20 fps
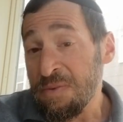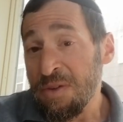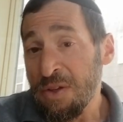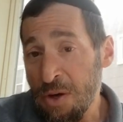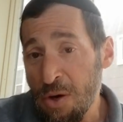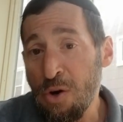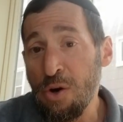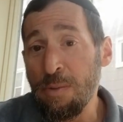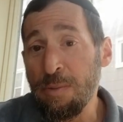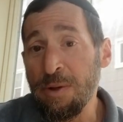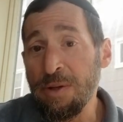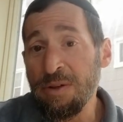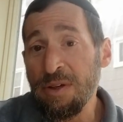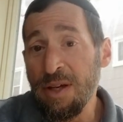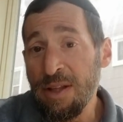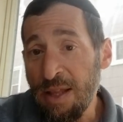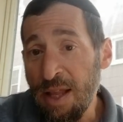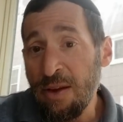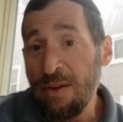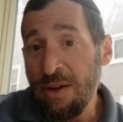the
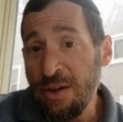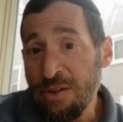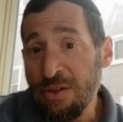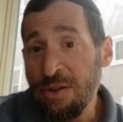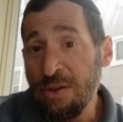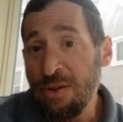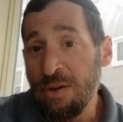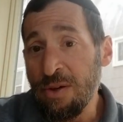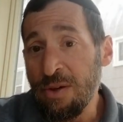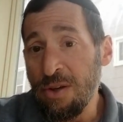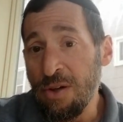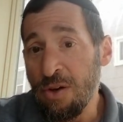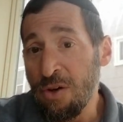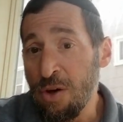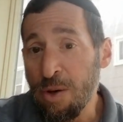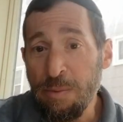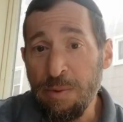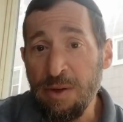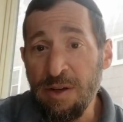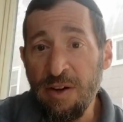Churban, literally to the
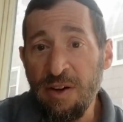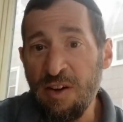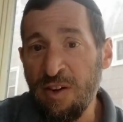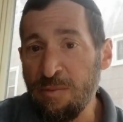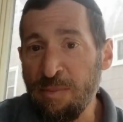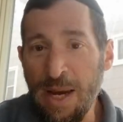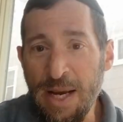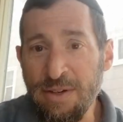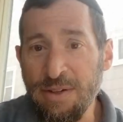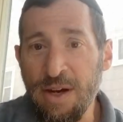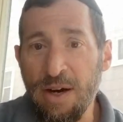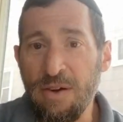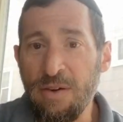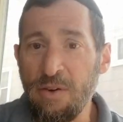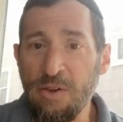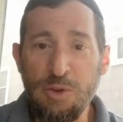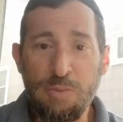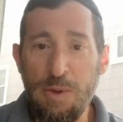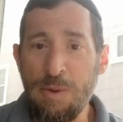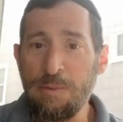Churban of Vatar,
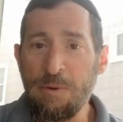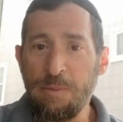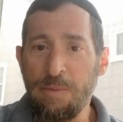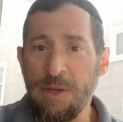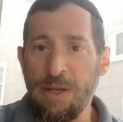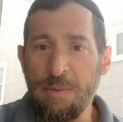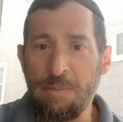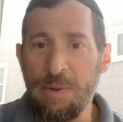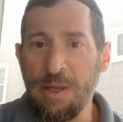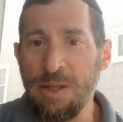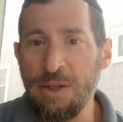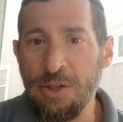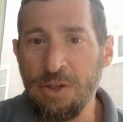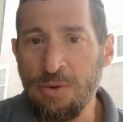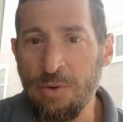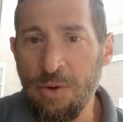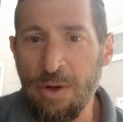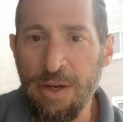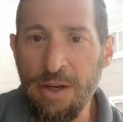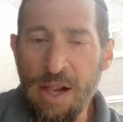all these people being
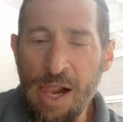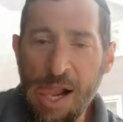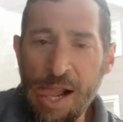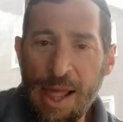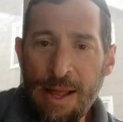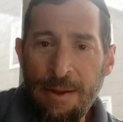destroyed.